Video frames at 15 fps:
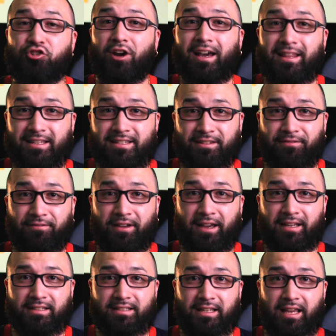try this
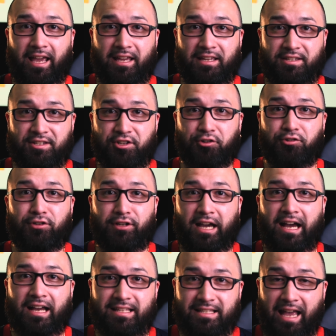effect and show you
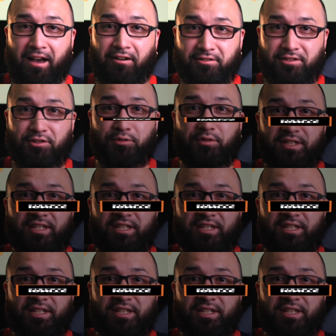guys how to